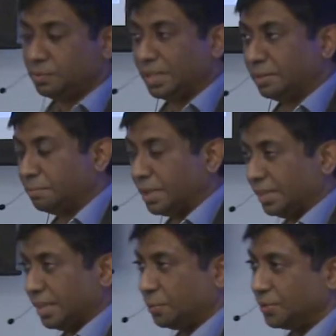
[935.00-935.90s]

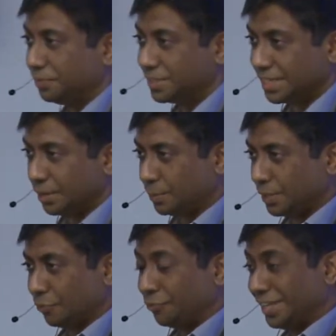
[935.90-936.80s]
I won't even say
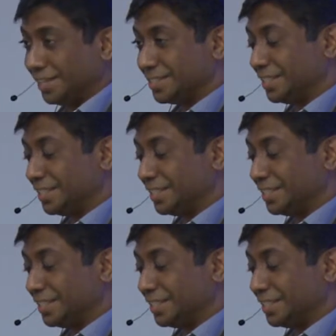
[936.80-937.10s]
with your fingers.